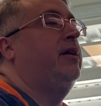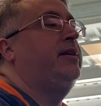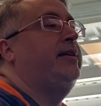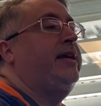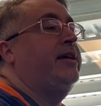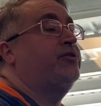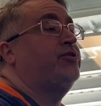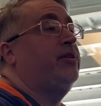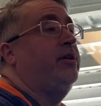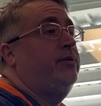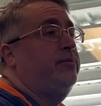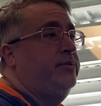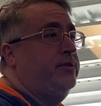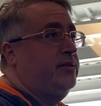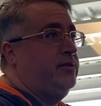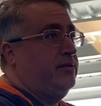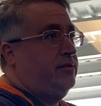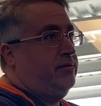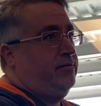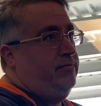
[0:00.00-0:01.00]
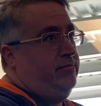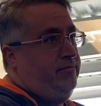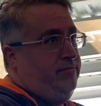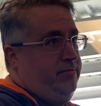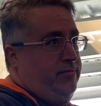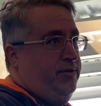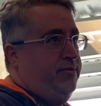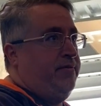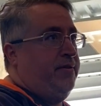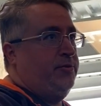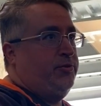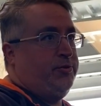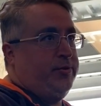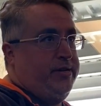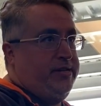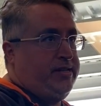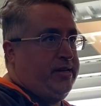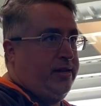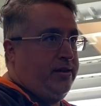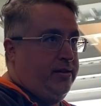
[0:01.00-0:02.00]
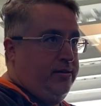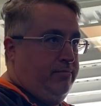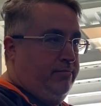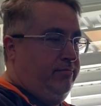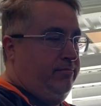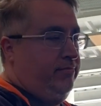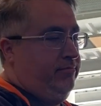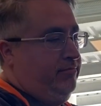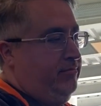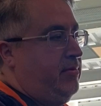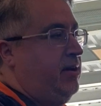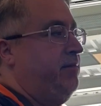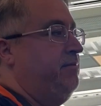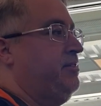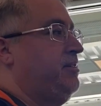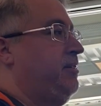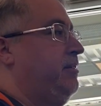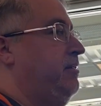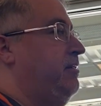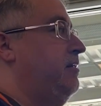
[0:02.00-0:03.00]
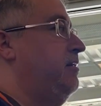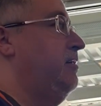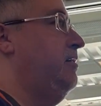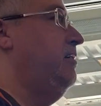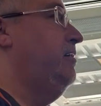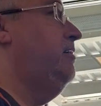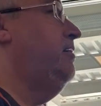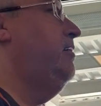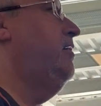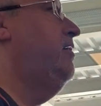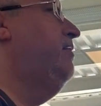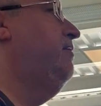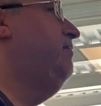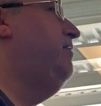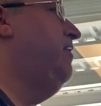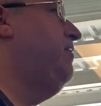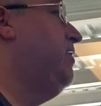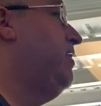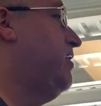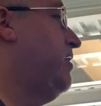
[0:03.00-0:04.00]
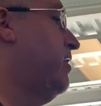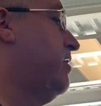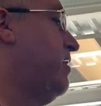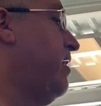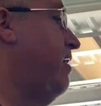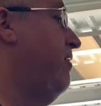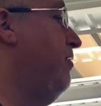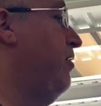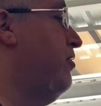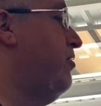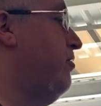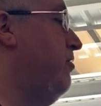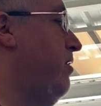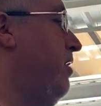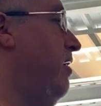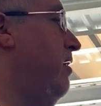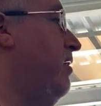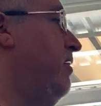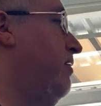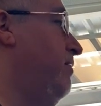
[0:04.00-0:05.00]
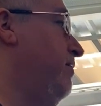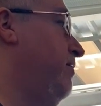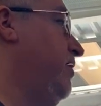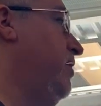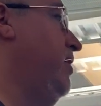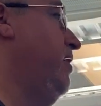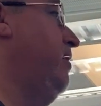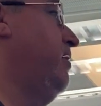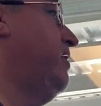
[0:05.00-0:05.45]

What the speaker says: Yesterday was November 22nd, obviously the 56th anniversary of the